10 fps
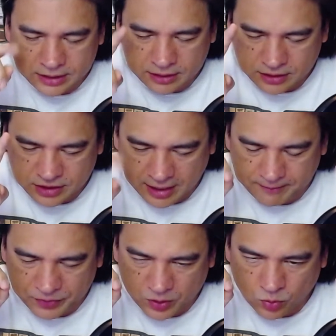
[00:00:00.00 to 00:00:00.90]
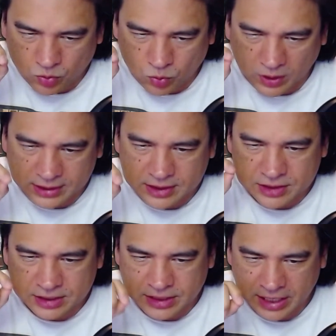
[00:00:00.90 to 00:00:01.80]
Stop. What does
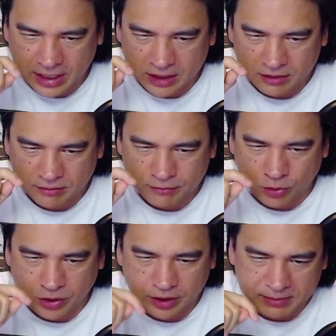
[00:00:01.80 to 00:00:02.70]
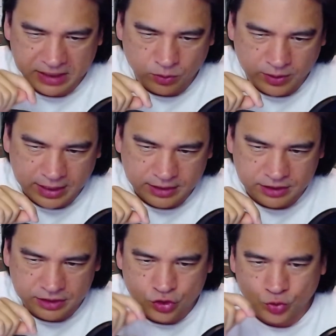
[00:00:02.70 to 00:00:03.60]
it take for an amino
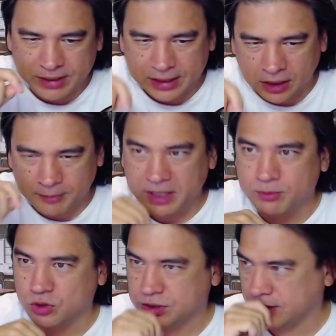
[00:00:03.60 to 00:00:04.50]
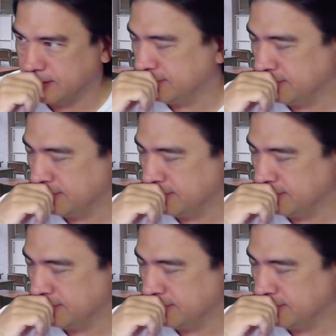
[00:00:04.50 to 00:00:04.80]
acid to become a protein?